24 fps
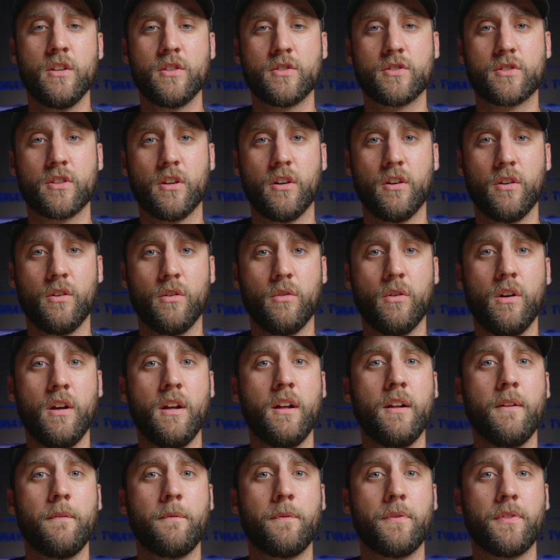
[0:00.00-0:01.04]
So
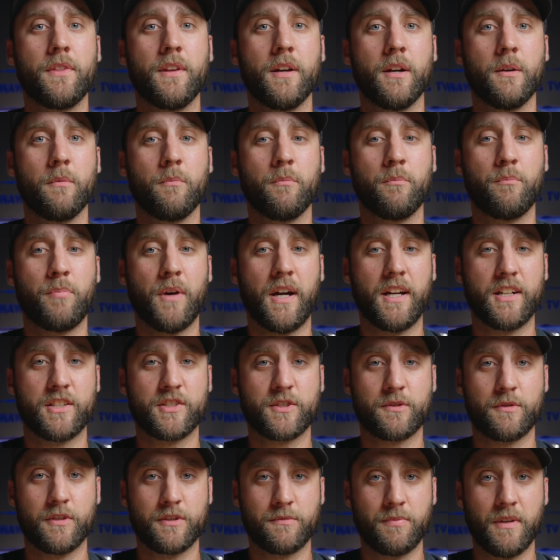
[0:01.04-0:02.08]
the bike
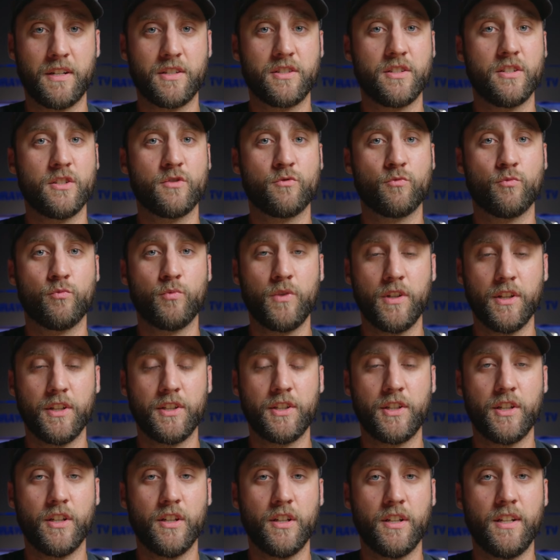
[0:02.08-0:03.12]
suspension is
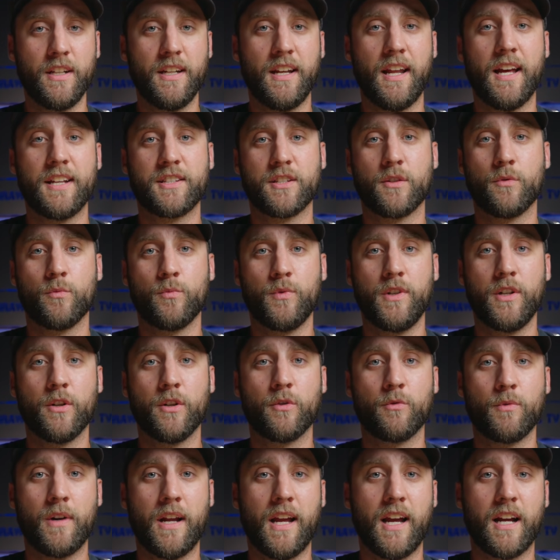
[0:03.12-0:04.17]
really good. It has a rear
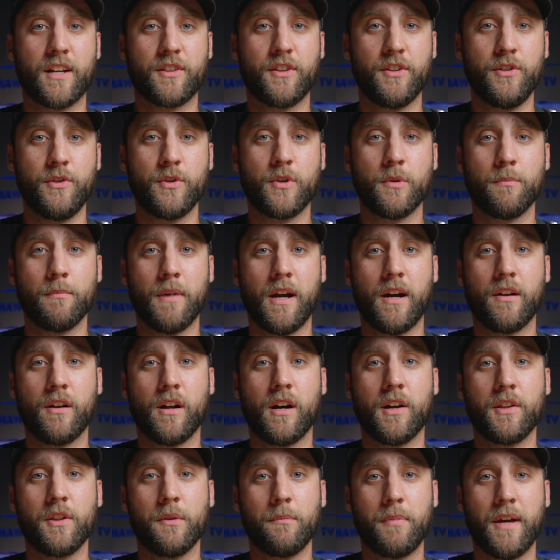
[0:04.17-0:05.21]
rack that you can mount
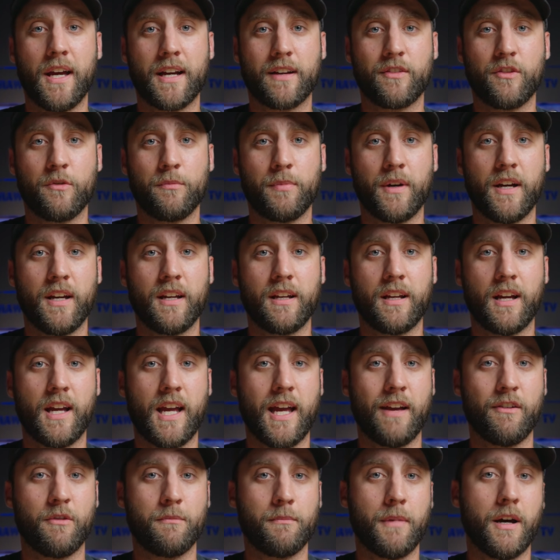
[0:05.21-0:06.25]
on the back of the bike. I
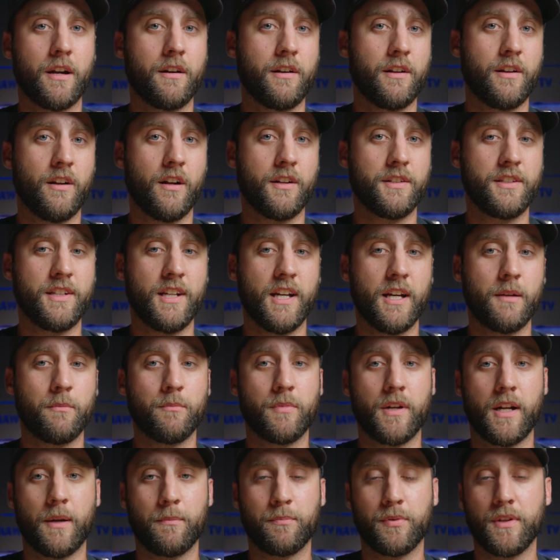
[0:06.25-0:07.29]
haven't mounted it on yet,
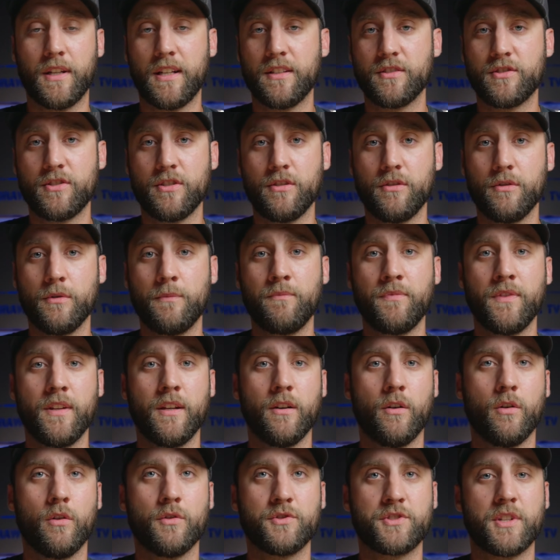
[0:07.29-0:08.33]
but I plan to.
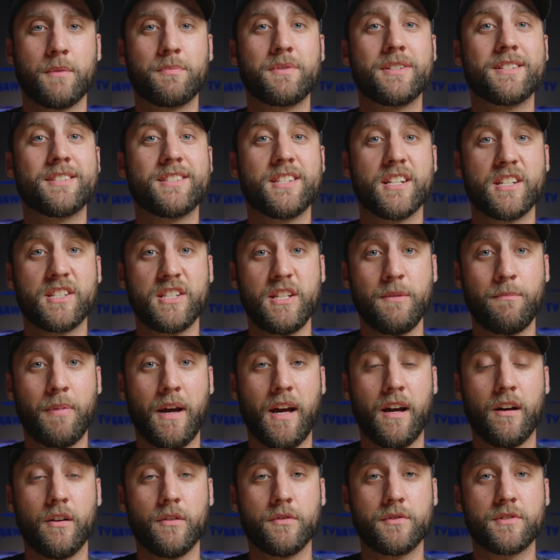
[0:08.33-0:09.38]
Holds up to 60
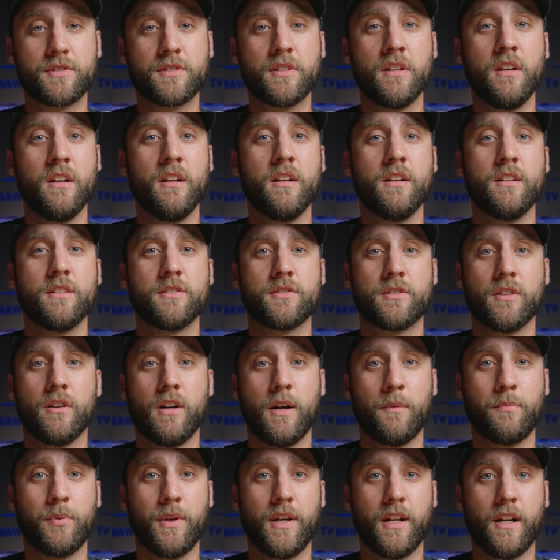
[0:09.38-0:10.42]
pounds. So
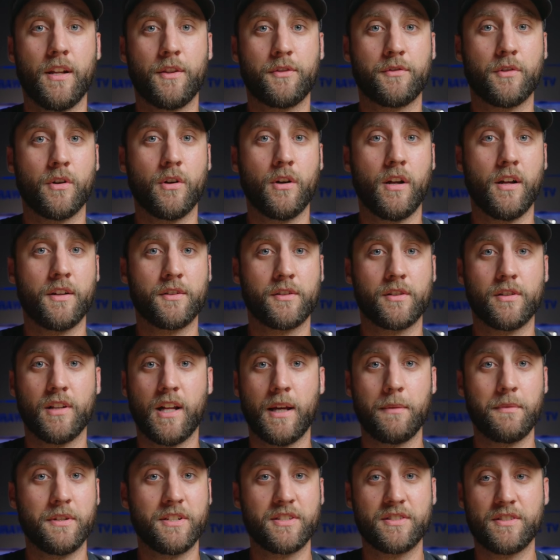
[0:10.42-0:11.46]
I plan on throwing on
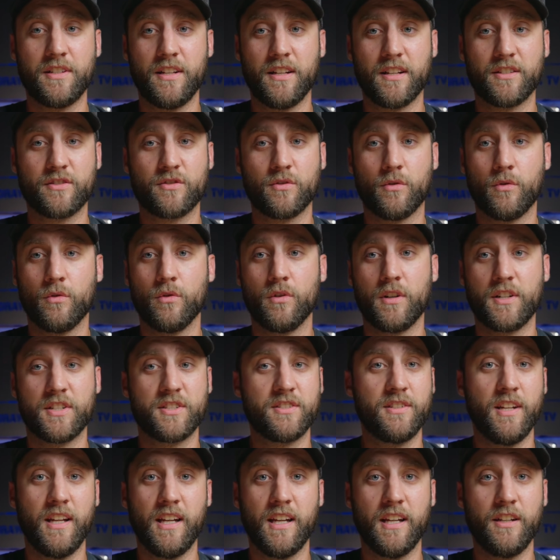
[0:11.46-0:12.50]
climbing sticks or a
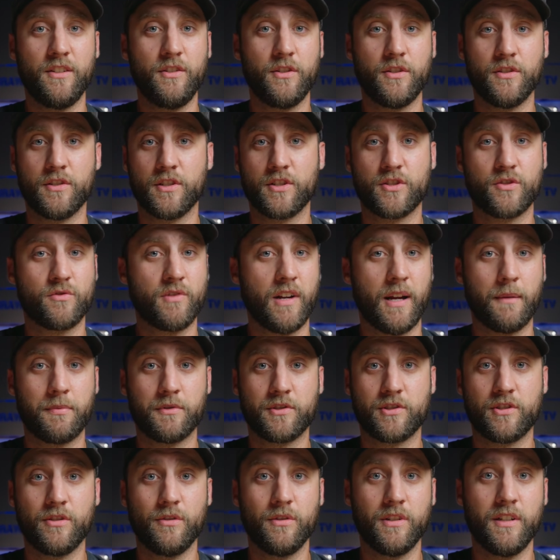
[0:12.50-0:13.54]
stand. You can just strap
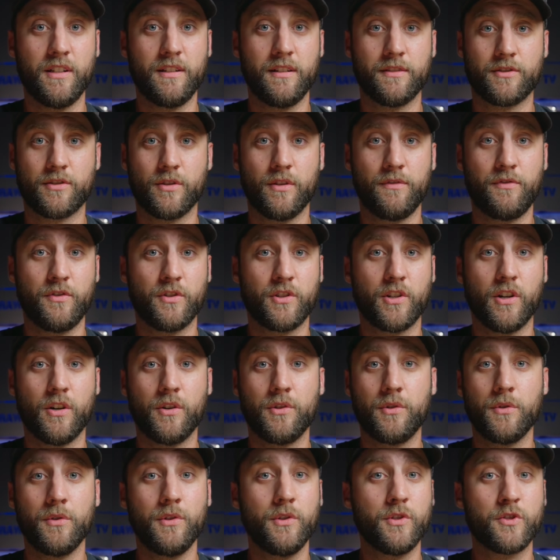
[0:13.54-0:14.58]
it to it. So if you're
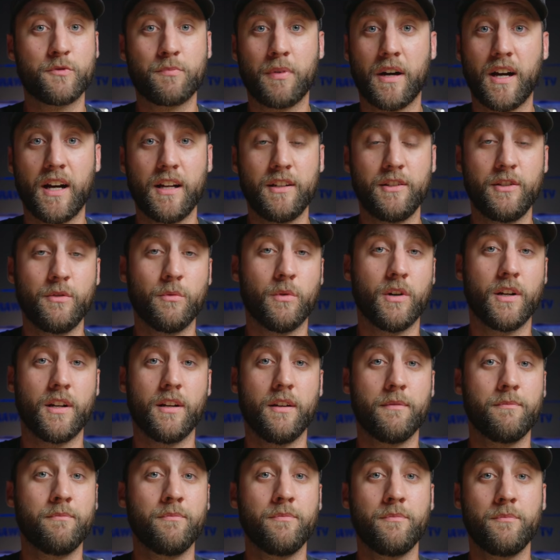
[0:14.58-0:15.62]
going to a new spot and you want
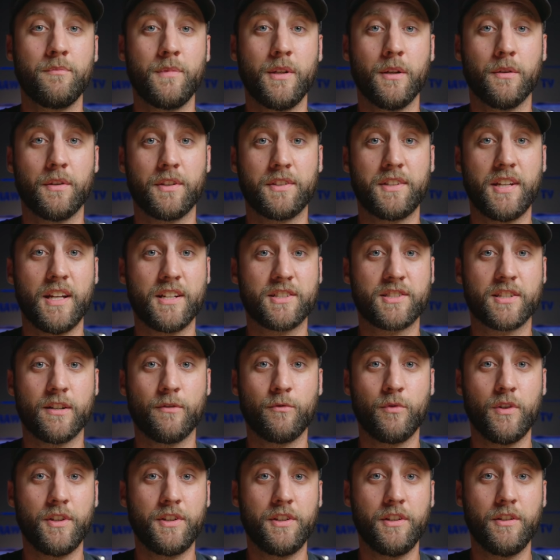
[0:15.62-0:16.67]
to be able to take
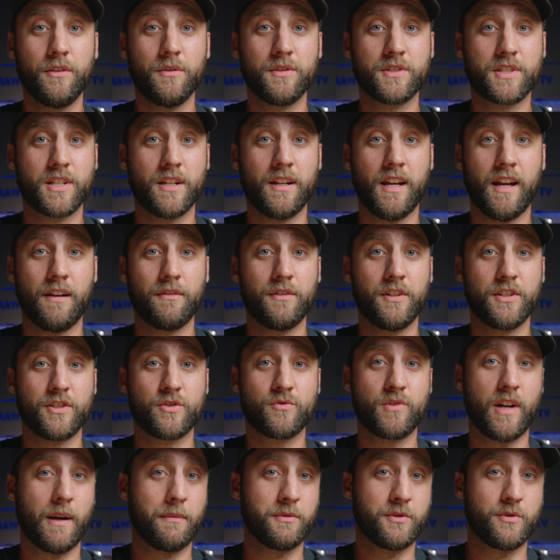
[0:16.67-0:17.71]
stuff with you instead of having to
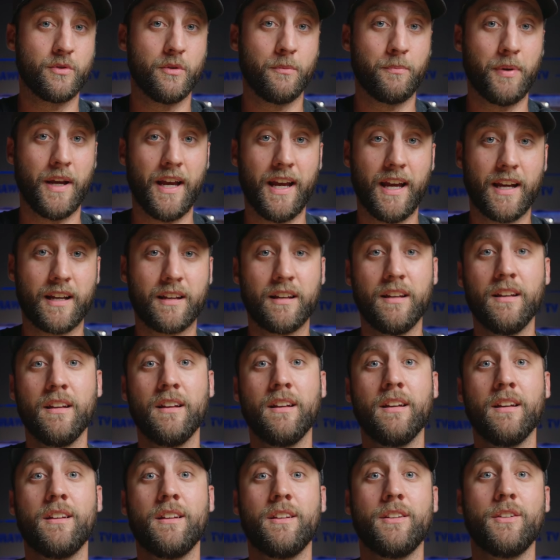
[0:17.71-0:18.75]
strap it to a pack,
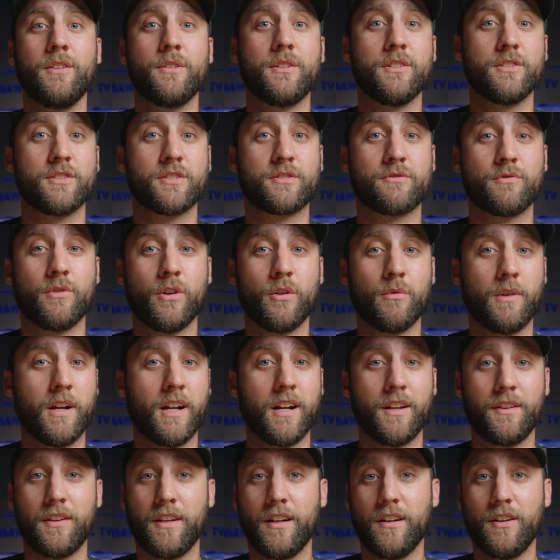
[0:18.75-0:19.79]
you can just throw it right
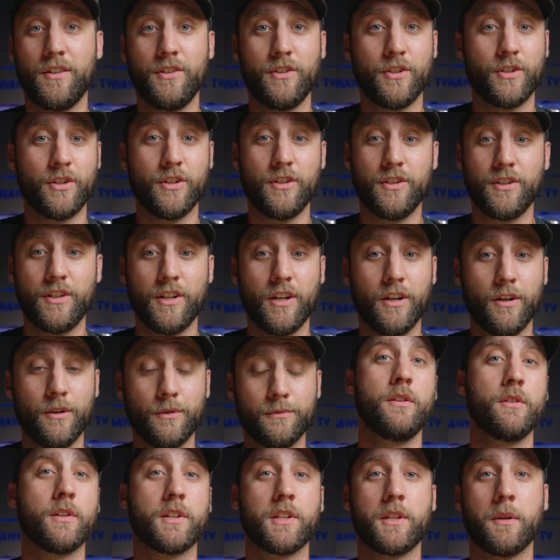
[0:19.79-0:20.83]
on there and you're good to go.
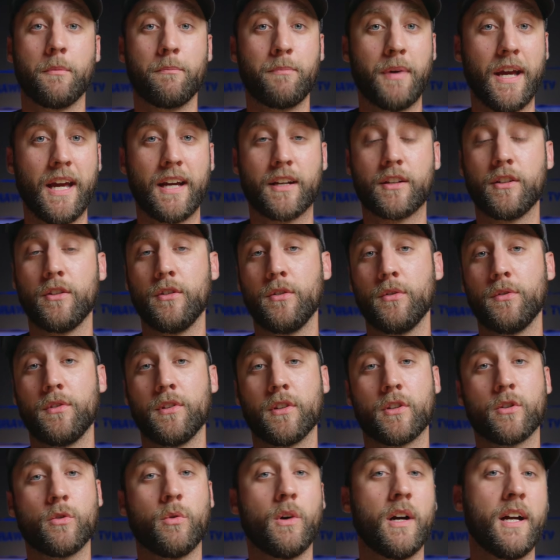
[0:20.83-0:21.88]
You look at the Baku,
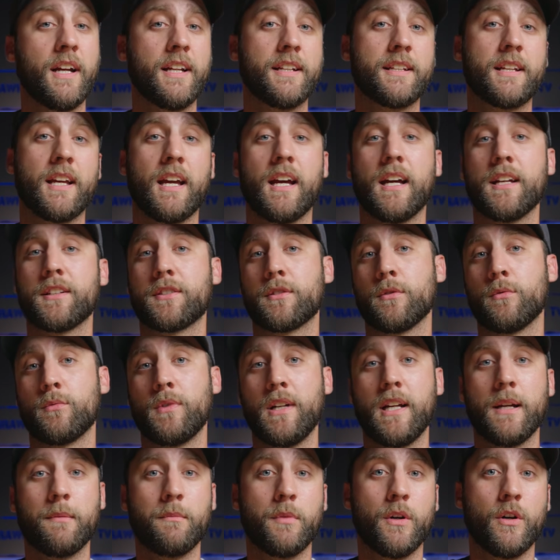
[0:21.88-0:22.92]
the Quiet Cat, the
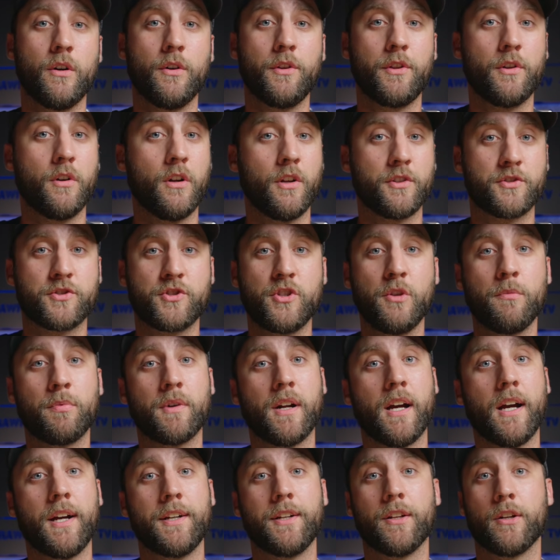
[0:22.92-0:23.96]
Rambo, they're all
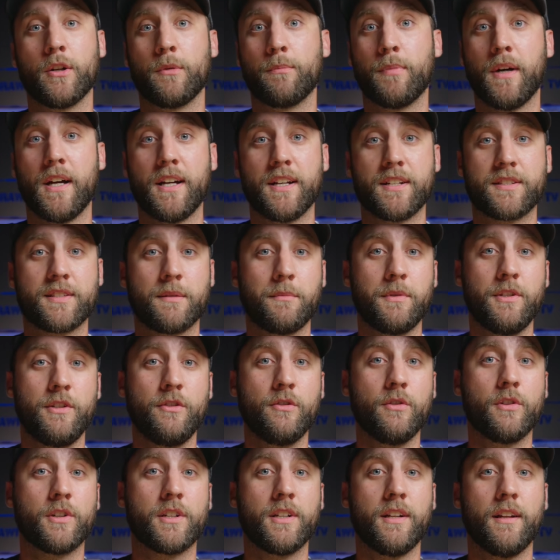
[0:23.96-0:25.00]
super high dollar bikes. I mean,
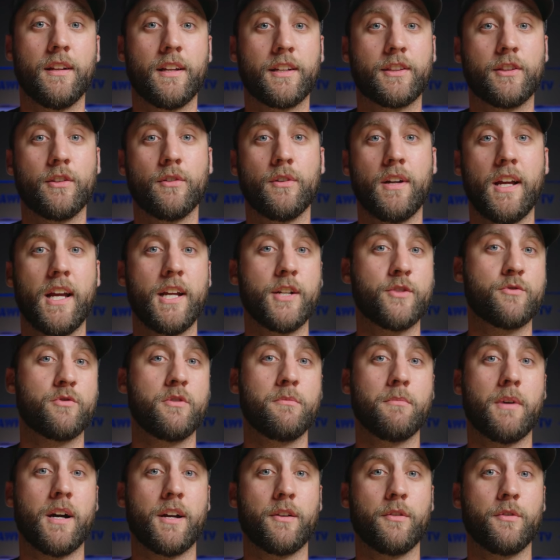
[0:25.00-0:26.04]
you're looking at like their entry
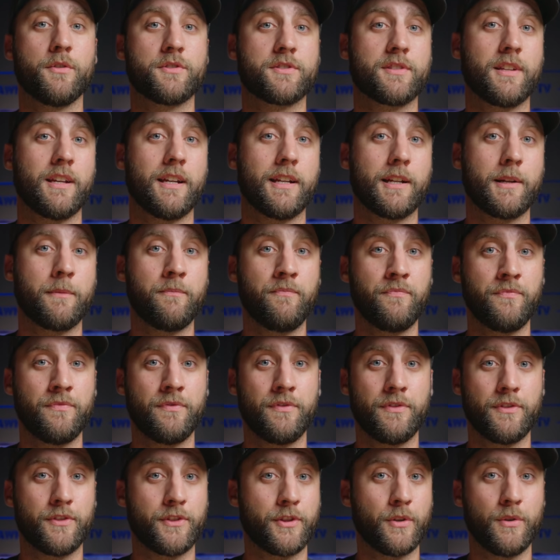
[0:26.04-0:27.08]
models like
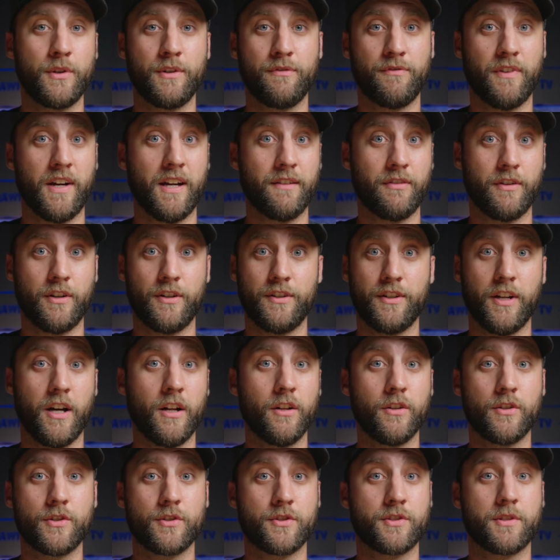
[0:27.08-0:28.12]
$3,500
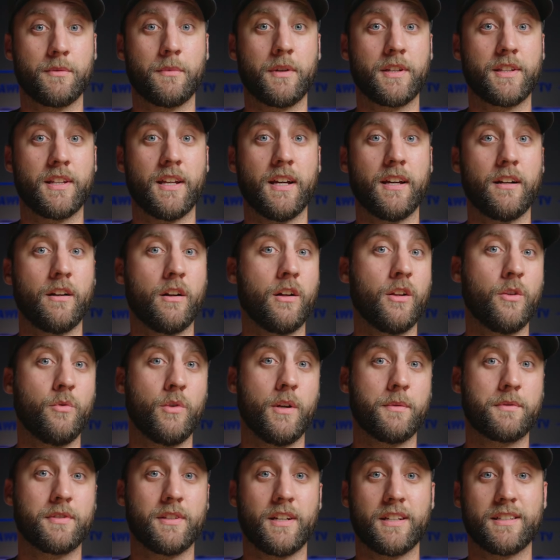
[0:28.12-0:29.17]
or something like that, all the
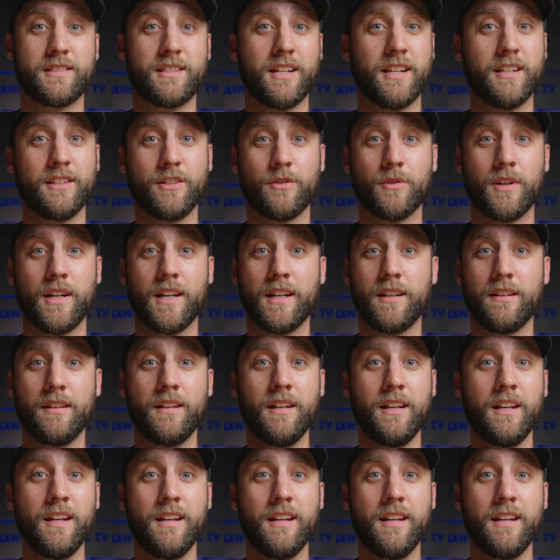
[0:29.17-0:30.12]
way up to like 10 grand.